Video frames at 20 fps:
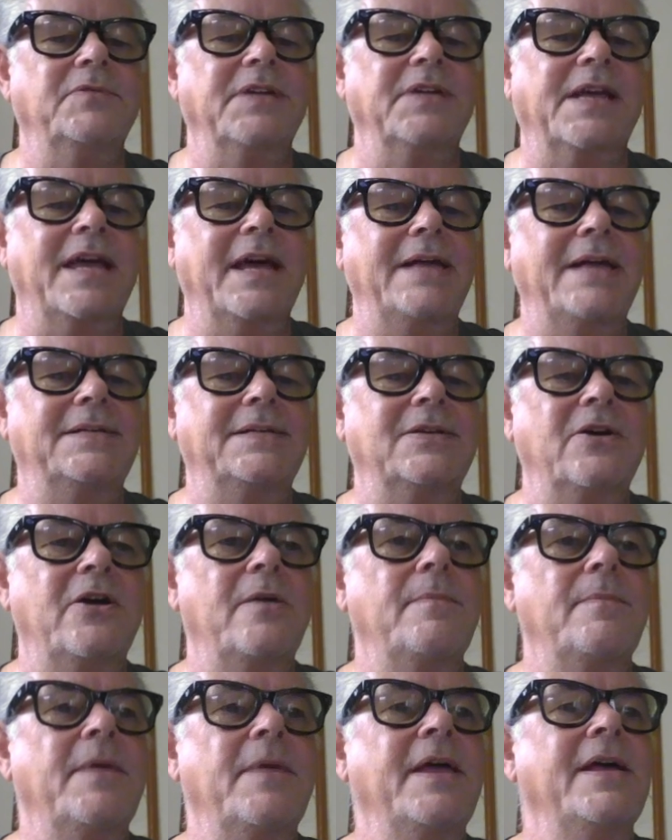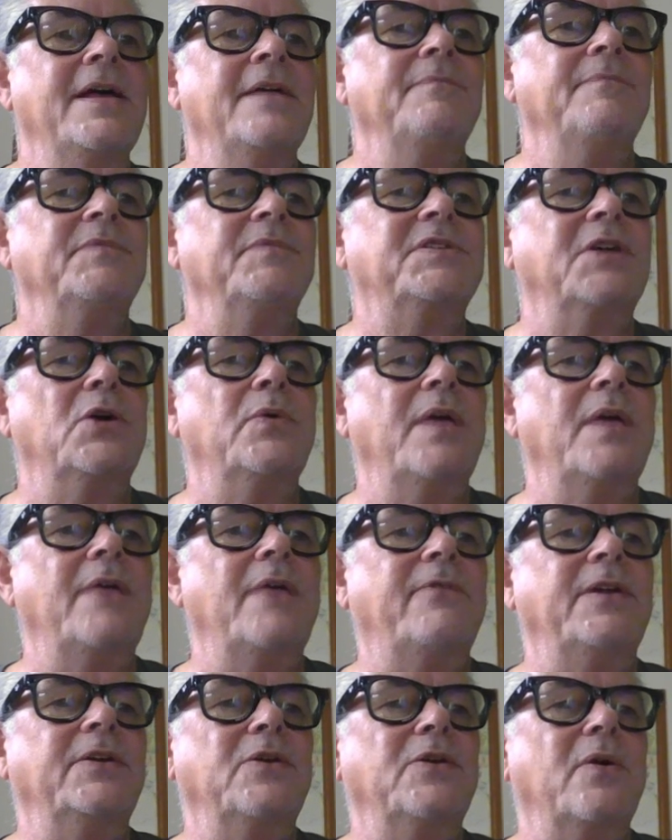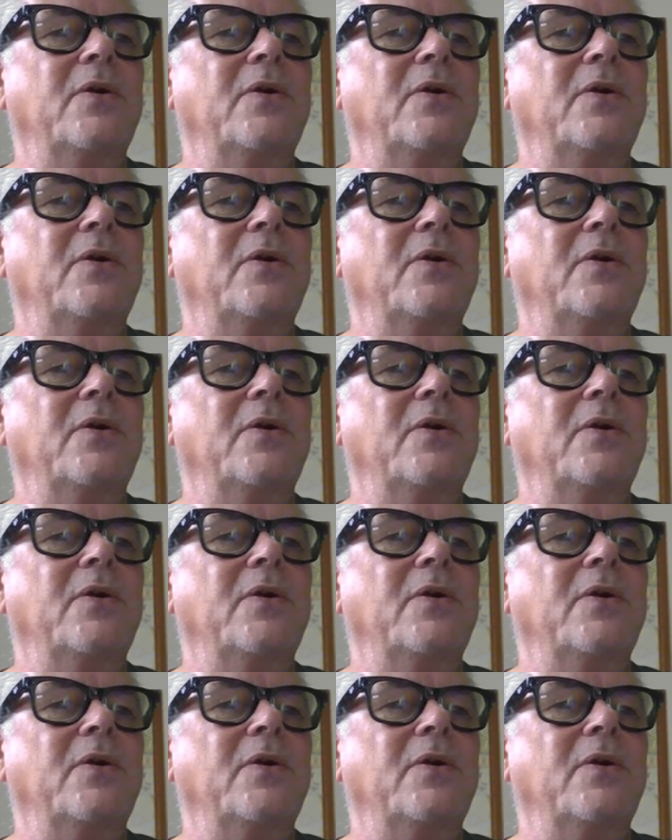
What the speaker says: decay time. So if you're not